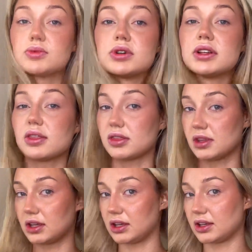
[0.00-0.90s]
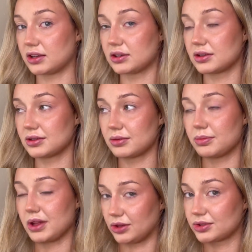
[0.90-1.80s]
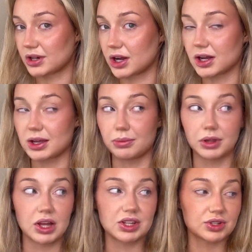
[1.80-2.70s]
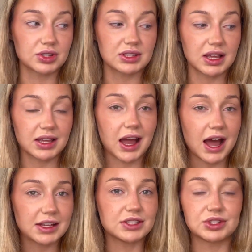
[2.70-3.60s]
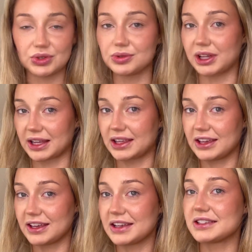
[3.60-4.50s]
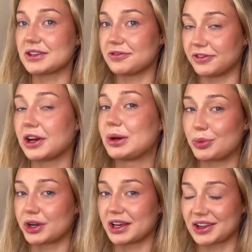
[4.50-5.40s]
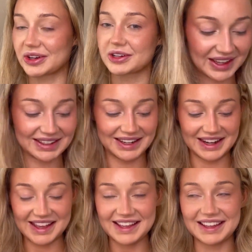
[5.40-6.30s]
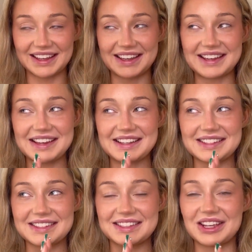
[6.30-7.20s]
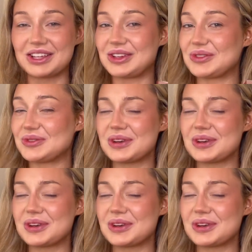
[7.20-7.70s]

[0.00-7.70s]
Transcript: what the Pillow Talk blush looks like. I do like it. It's a very pretty color. Okay, next, you